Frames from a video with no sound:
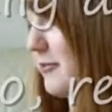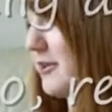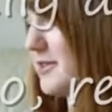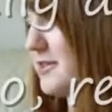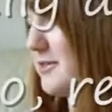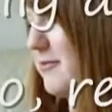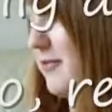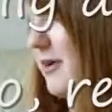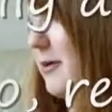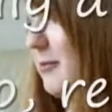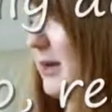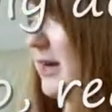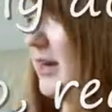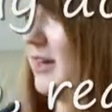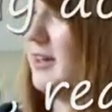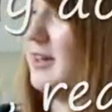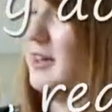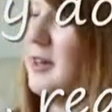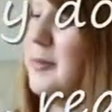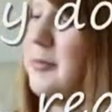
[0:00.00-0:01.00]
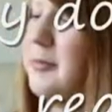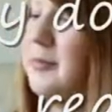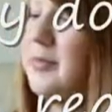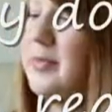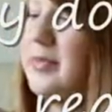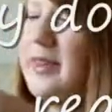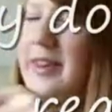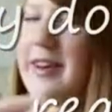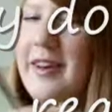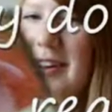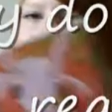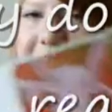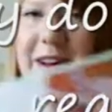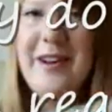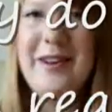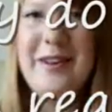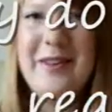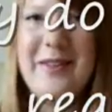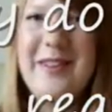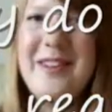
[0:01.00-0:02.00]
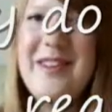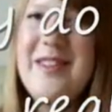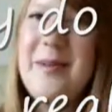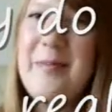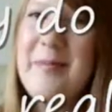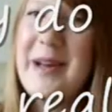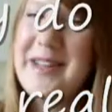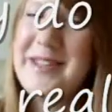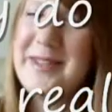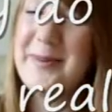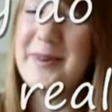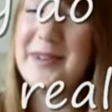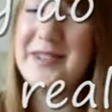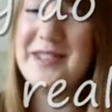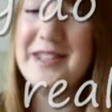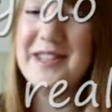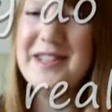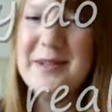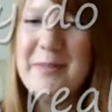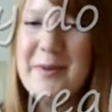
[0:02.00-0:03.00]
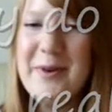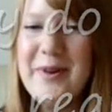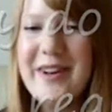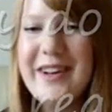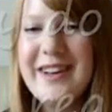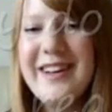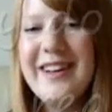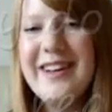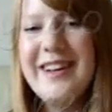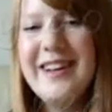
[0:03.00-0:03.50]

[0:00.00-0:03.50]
friends and family. One of the better ones in this book